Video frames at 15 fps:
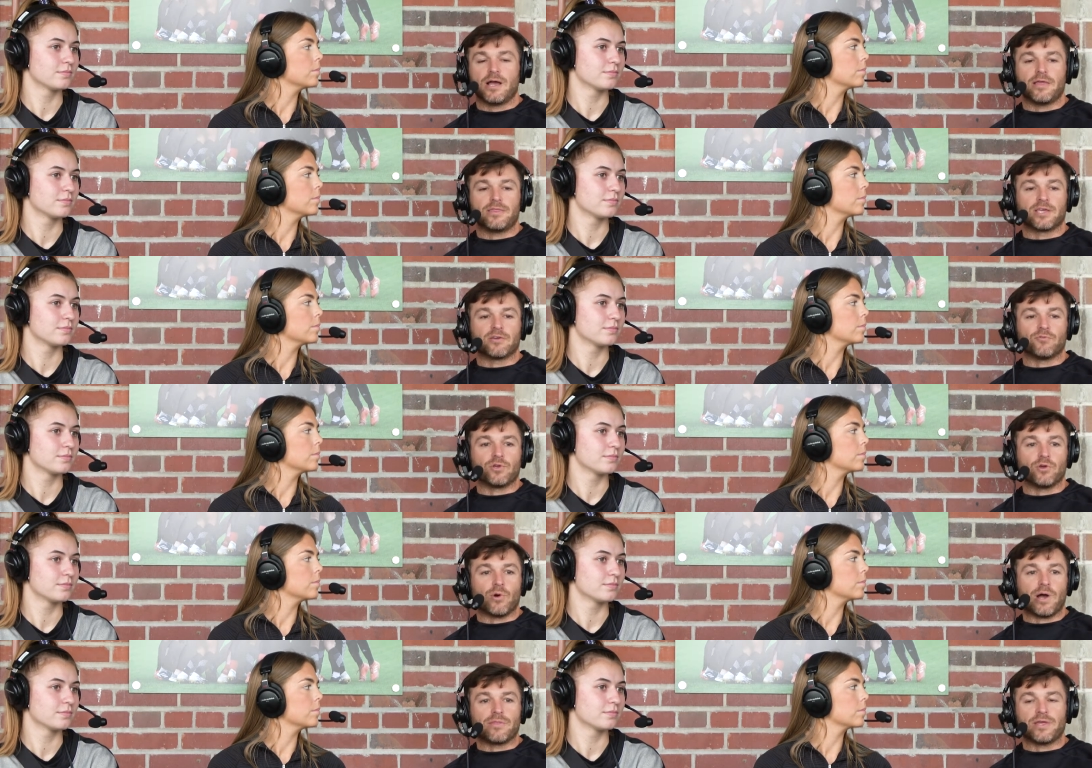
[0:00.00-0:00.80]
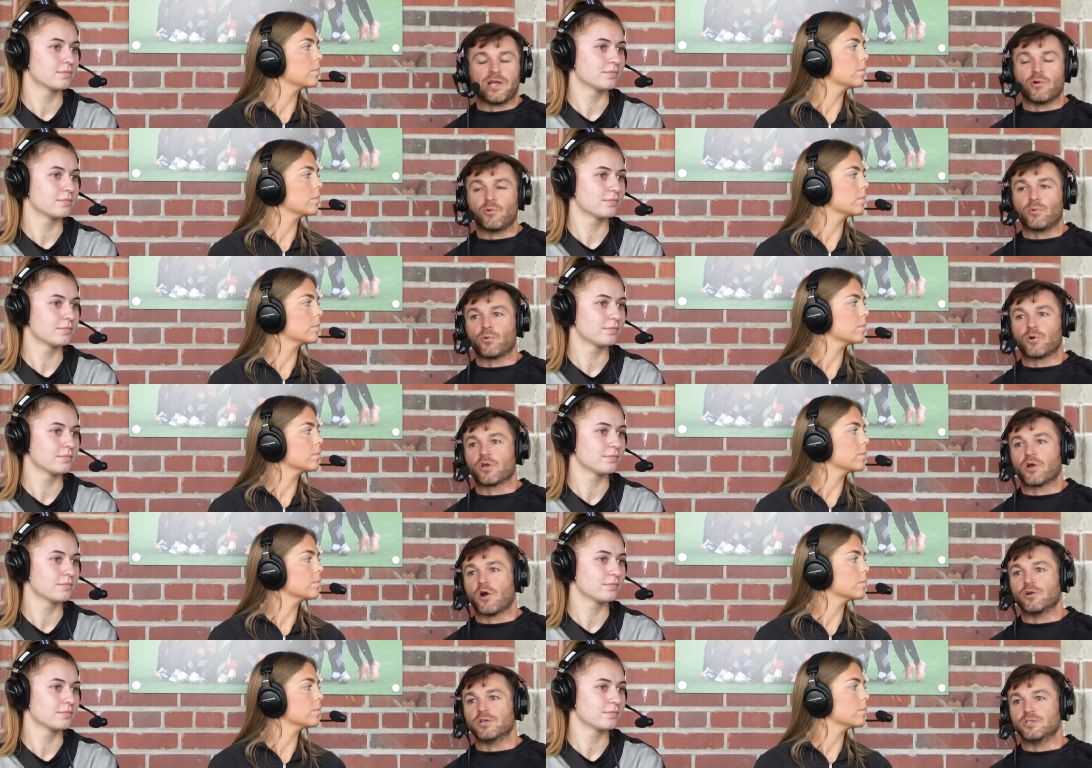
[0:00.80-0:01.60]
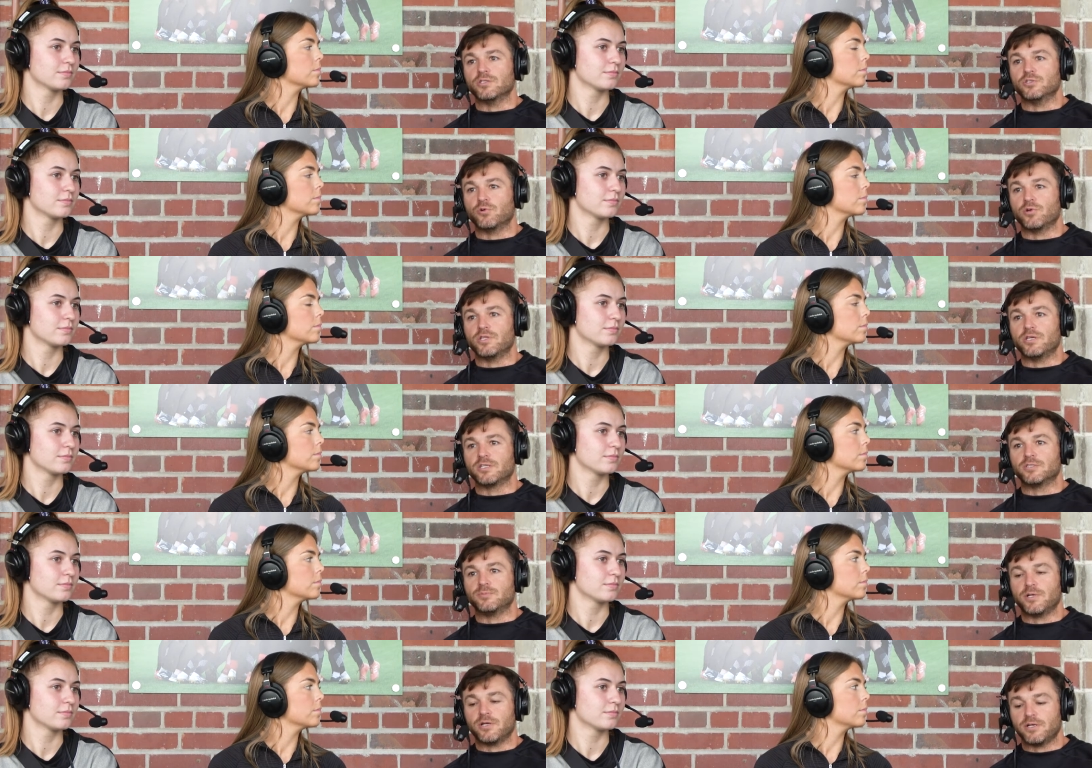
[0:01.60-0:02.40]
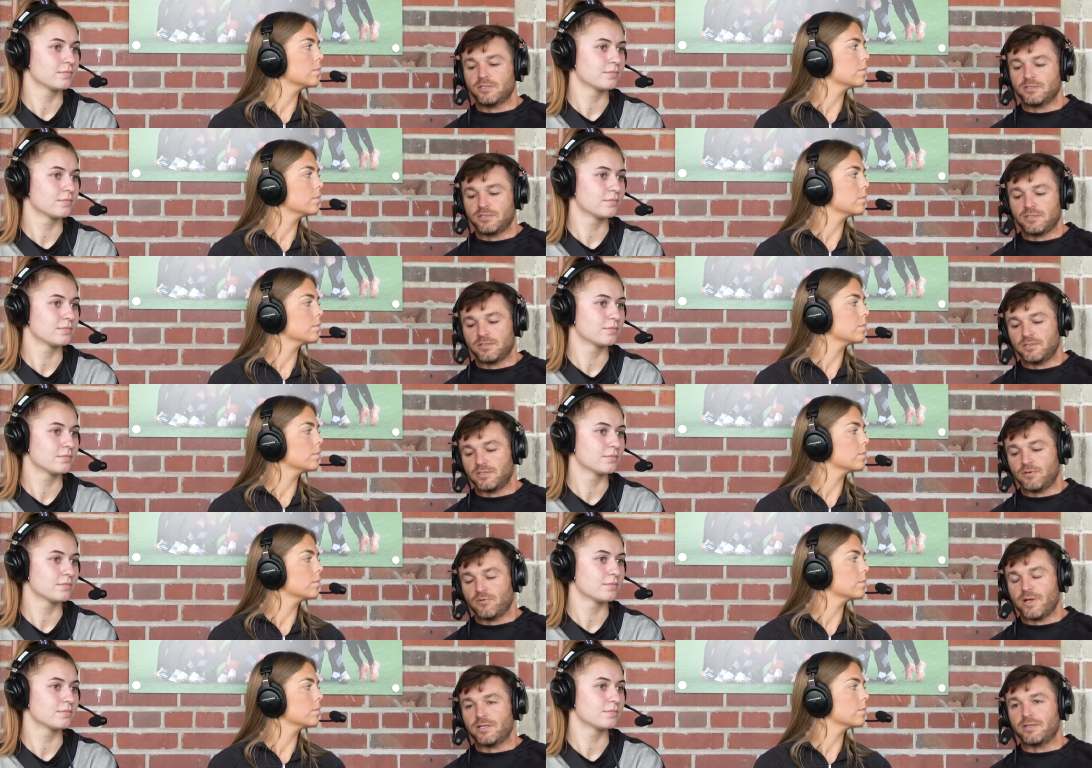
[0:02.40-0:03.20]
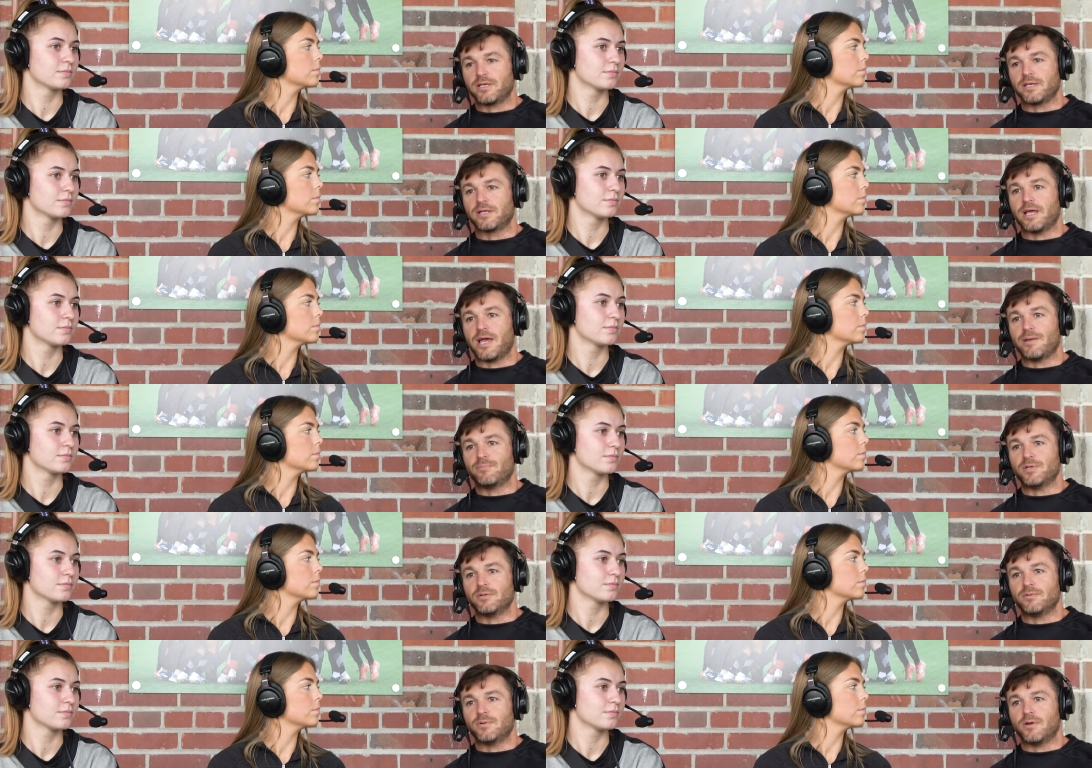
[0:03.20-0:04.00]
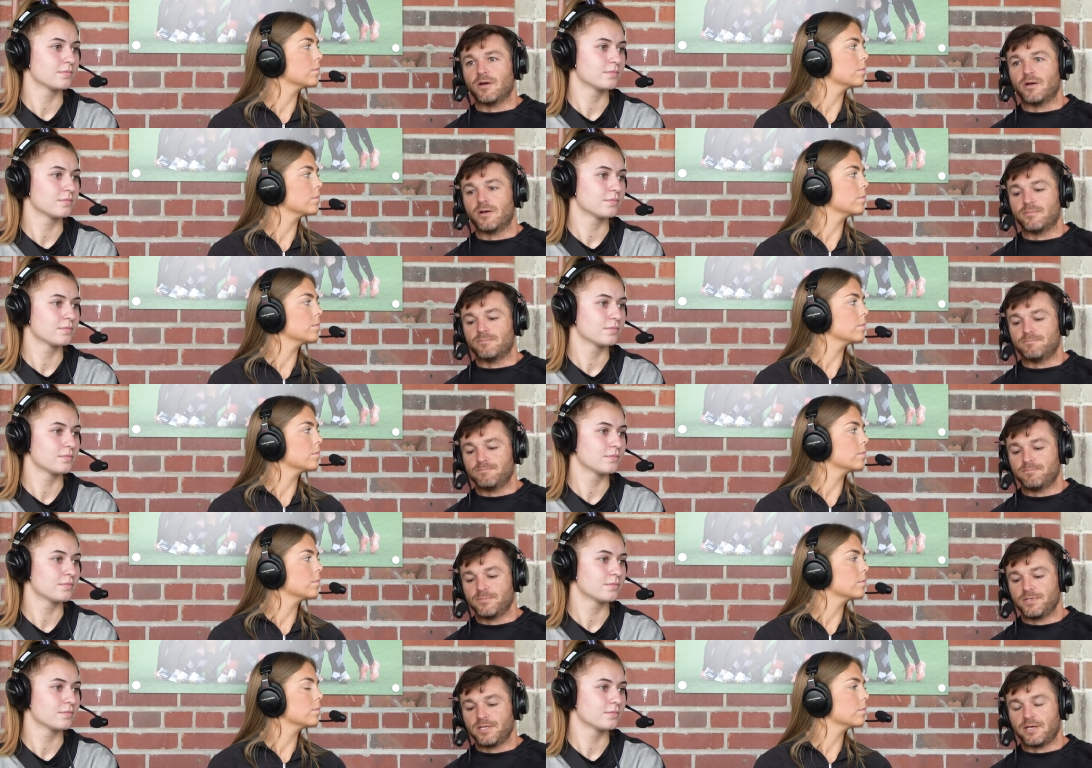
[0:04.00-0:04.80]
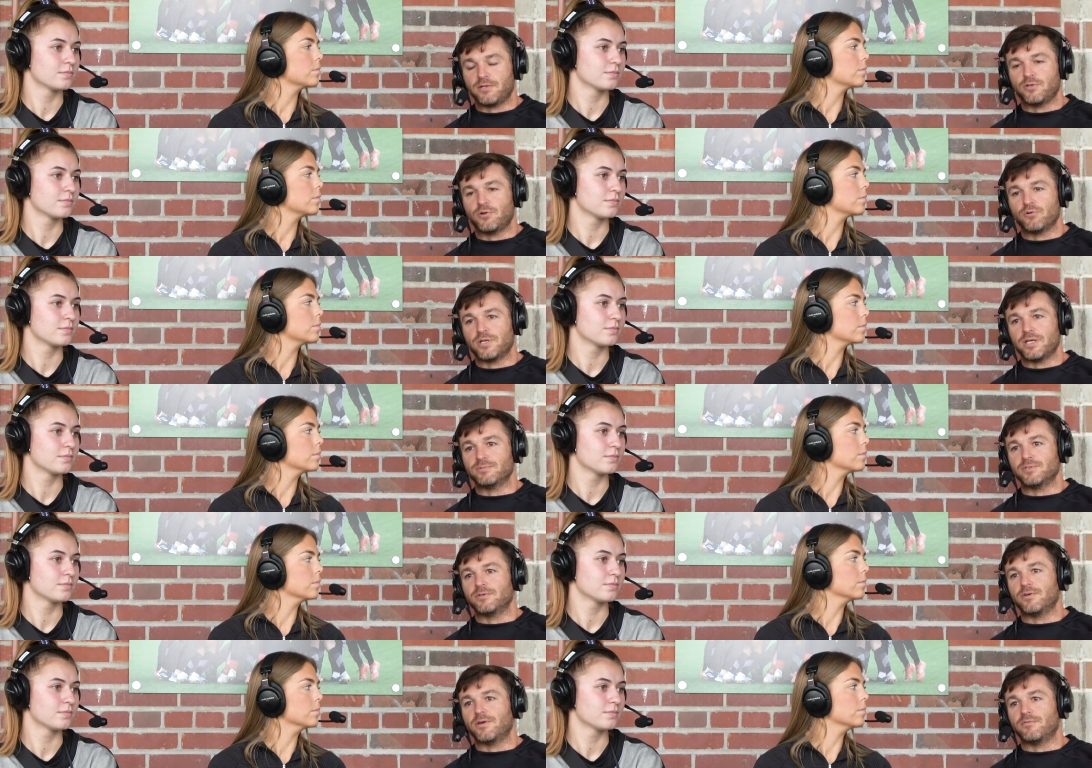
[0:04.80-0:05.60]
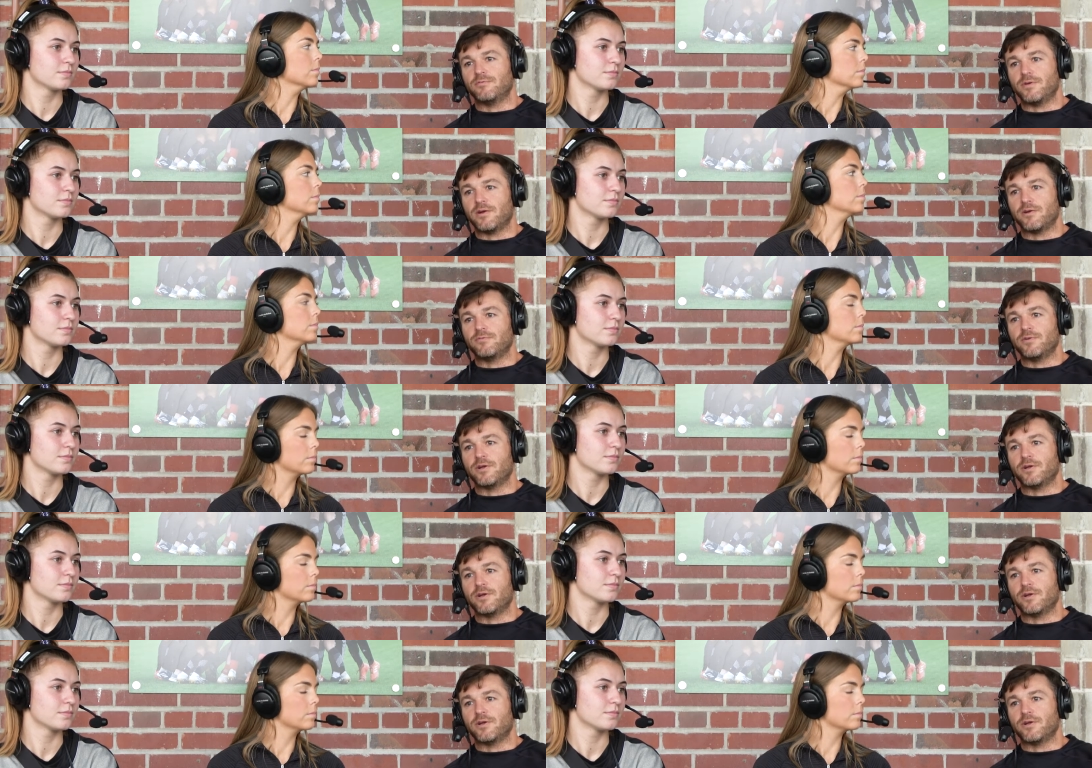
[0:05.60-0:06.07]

Speaker 1: I think if we go out there and we work hard and enjoy the experience, then anything can happen. But yeah, Notre Dame's a very,